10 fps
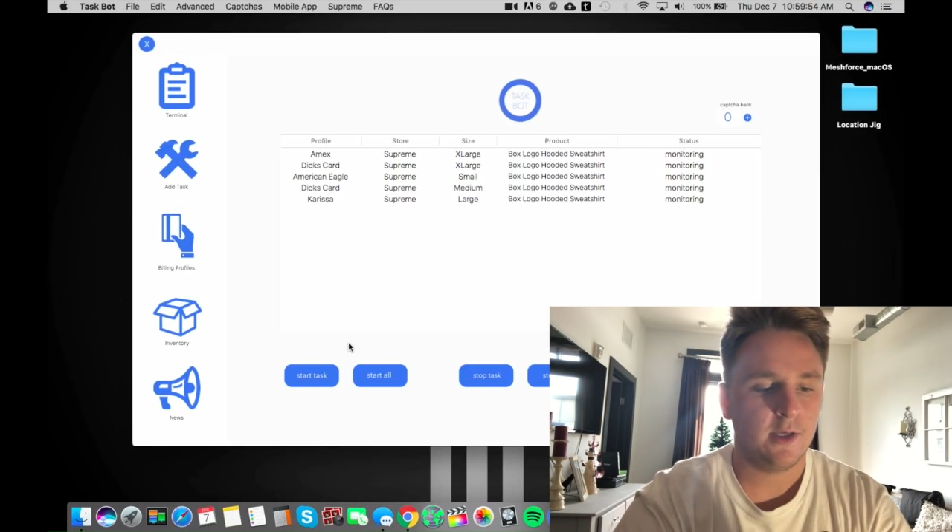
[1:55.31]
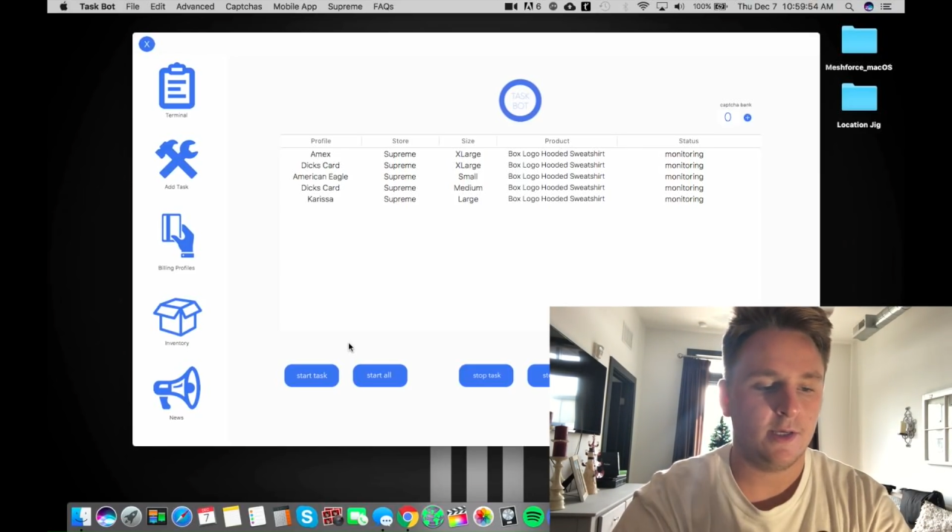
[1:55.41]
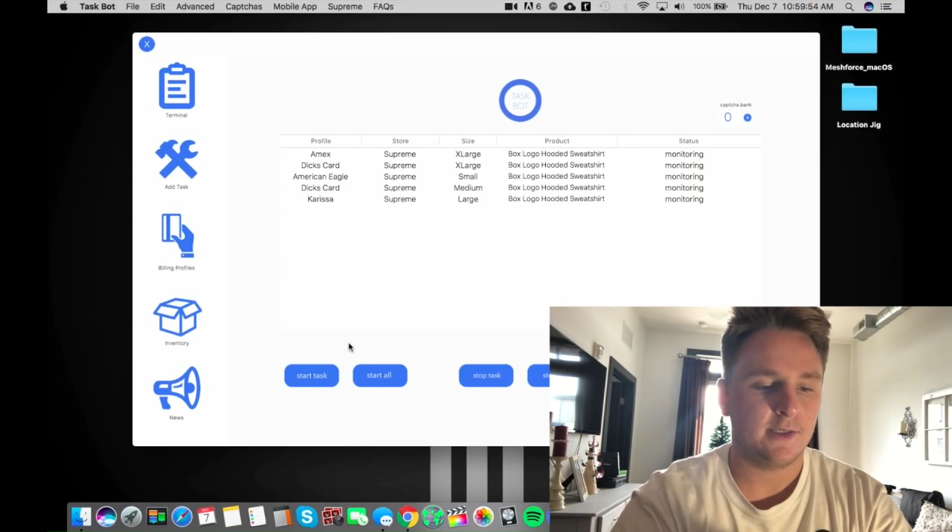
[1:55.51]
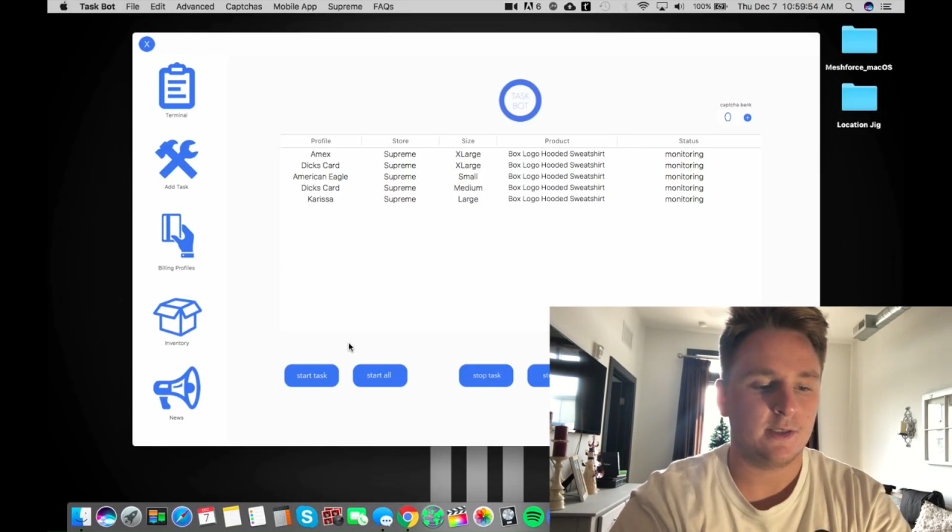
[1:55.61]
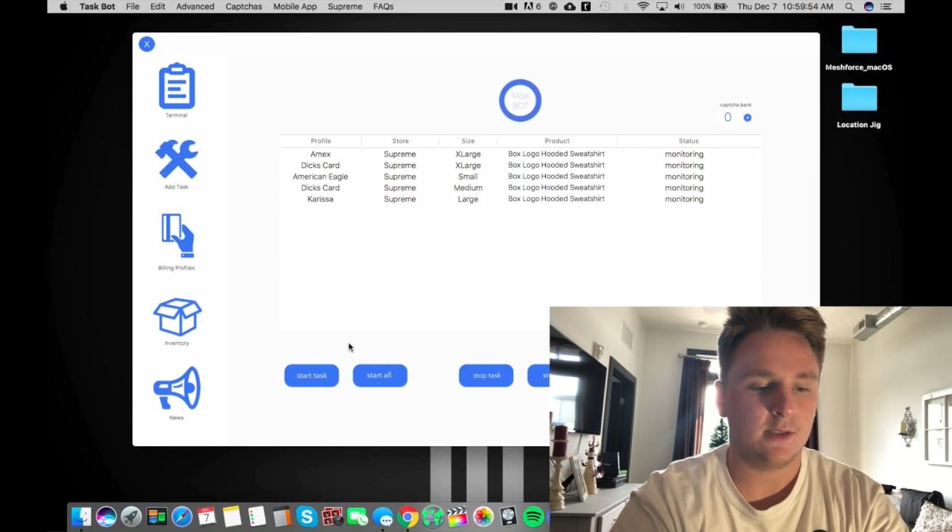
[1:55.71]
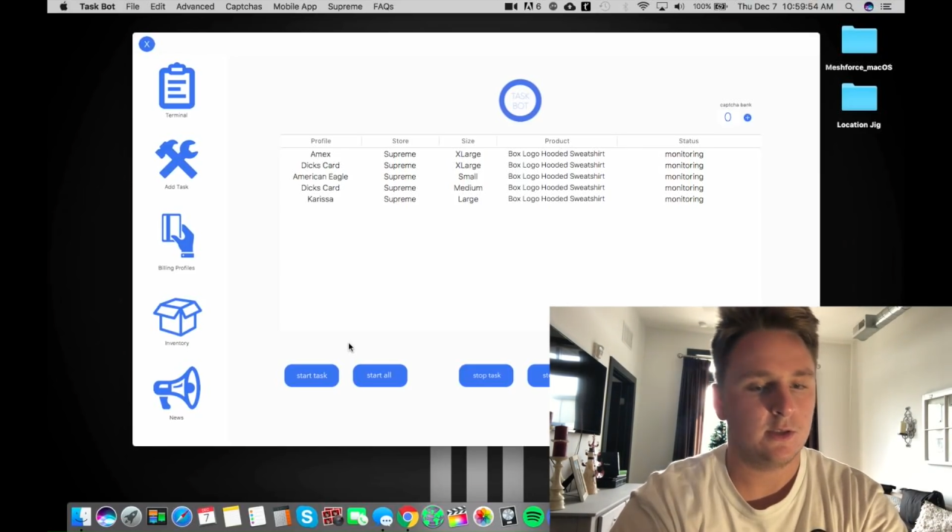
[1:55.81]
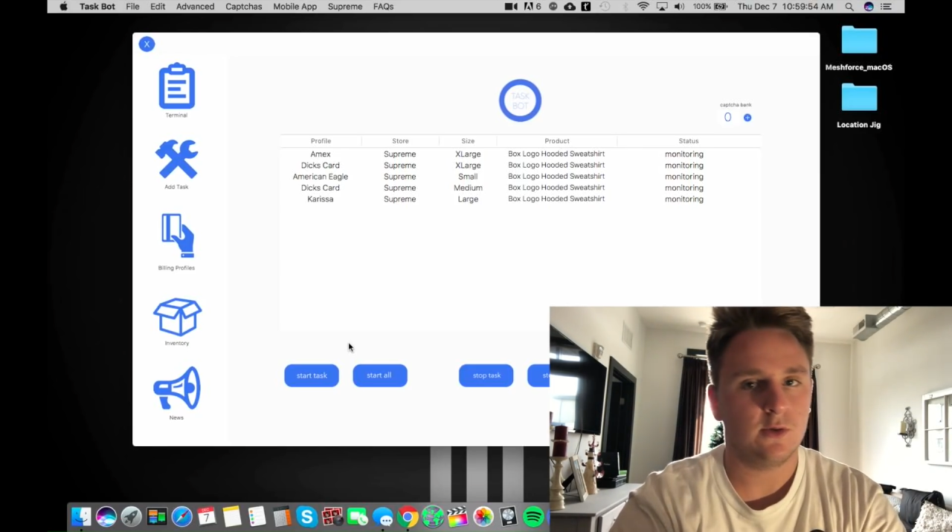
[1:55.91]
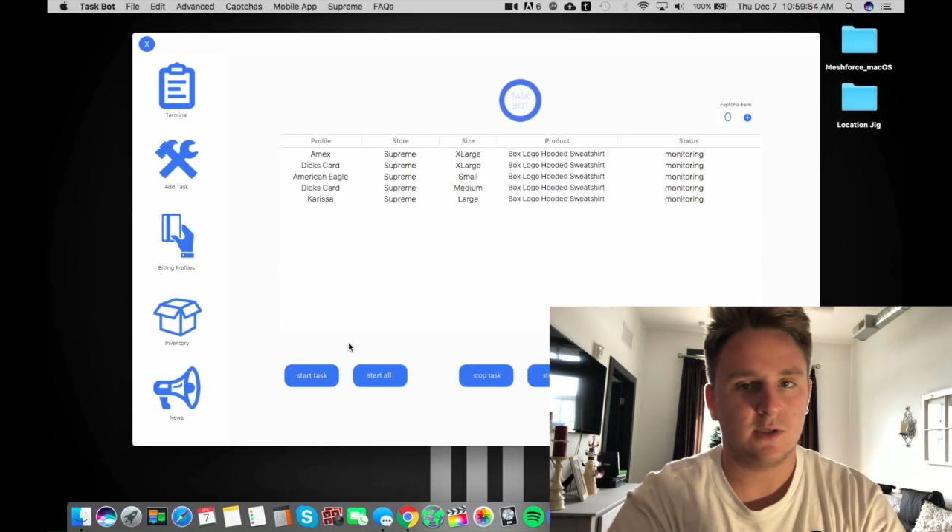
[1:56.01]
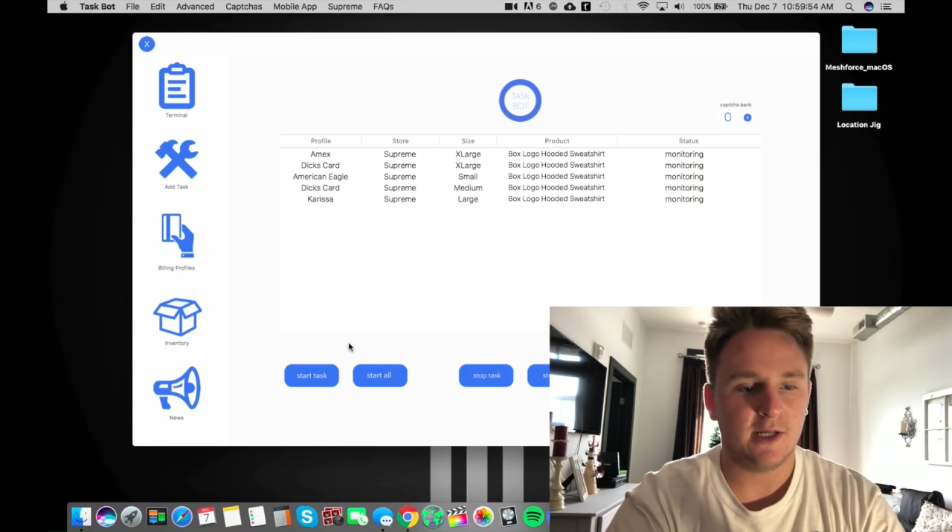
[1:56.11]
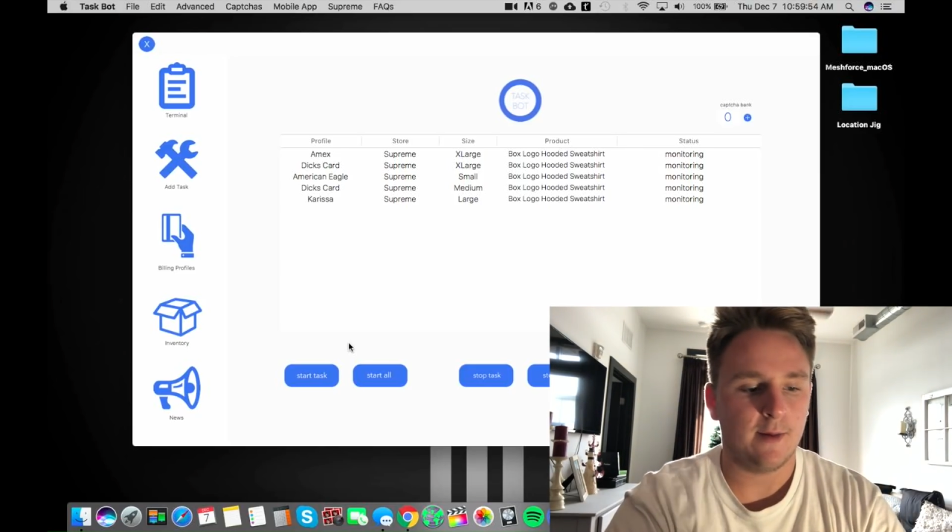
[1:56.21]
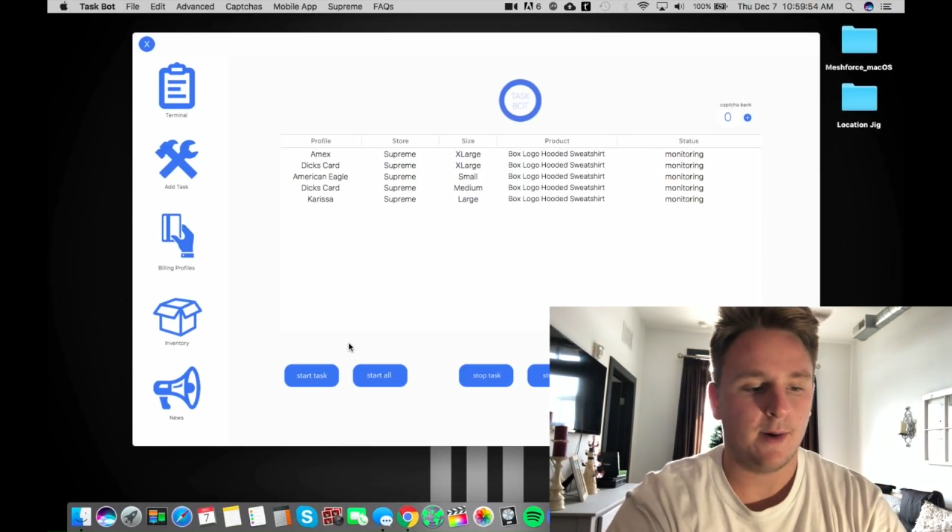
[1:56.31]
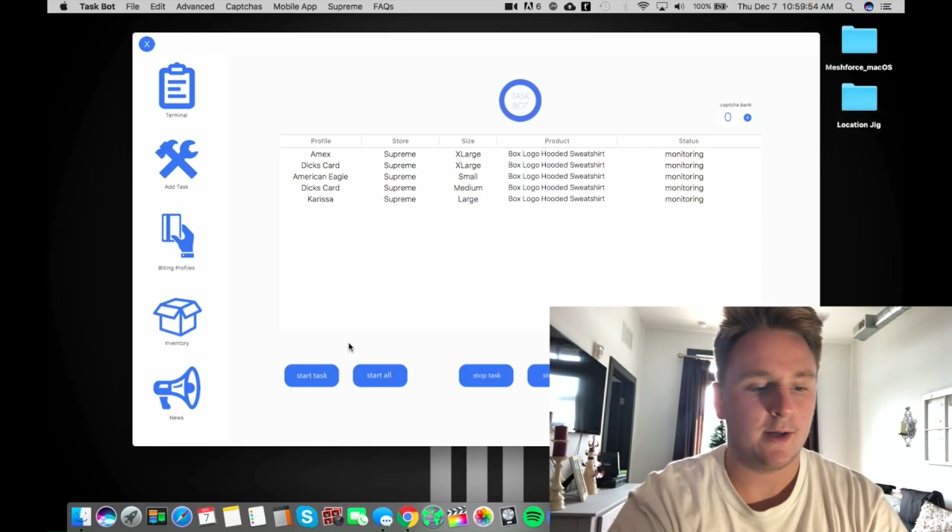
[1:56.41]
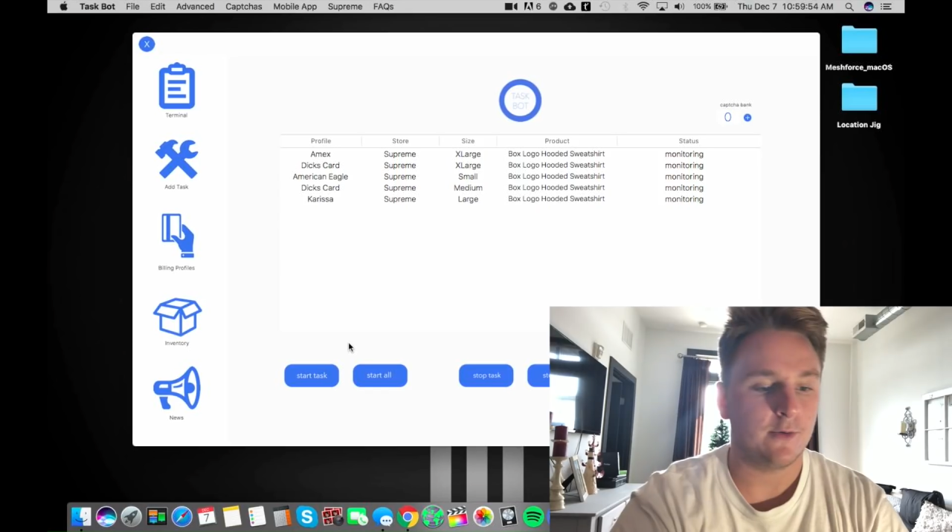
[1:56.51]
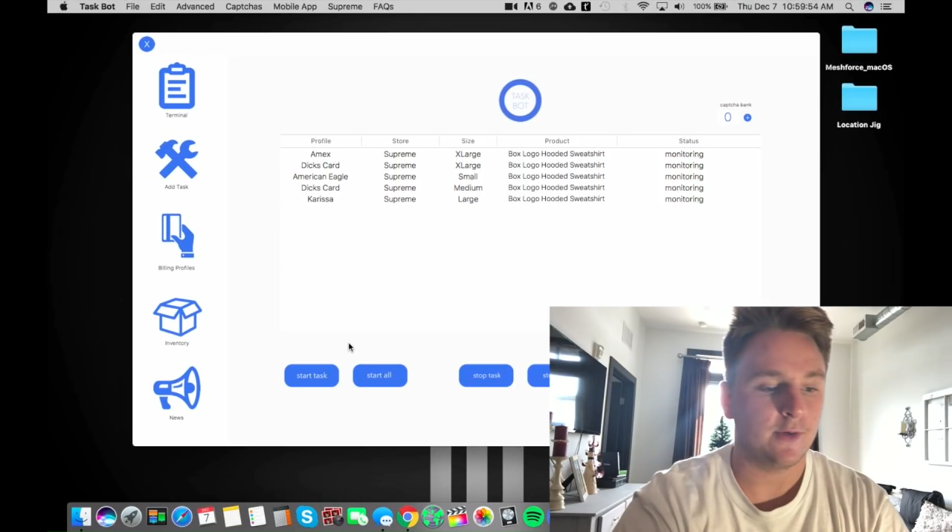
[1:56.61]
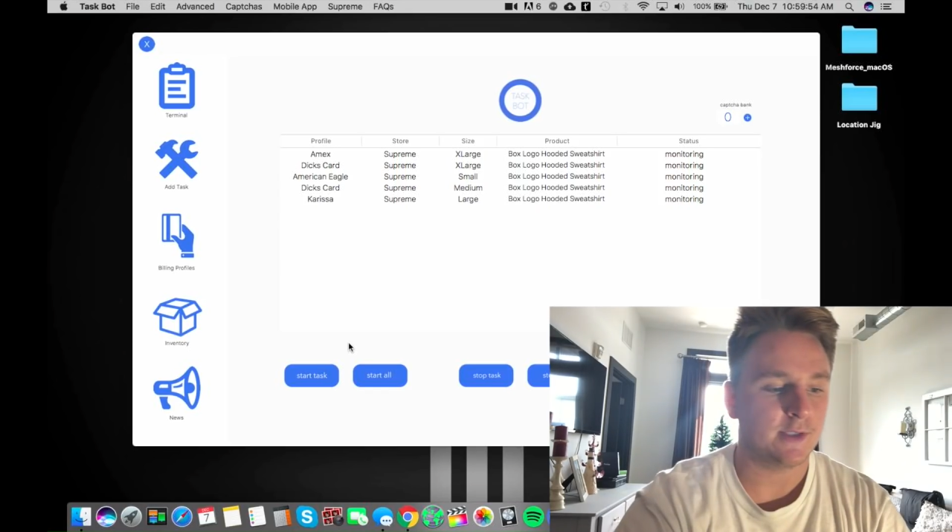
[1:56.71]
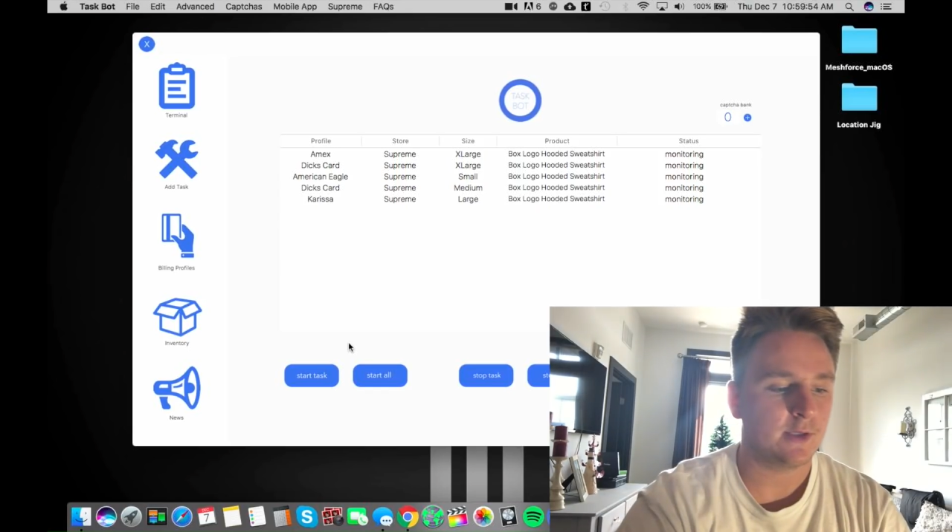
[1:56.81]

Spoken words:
hits and the 2 stay at monitoring.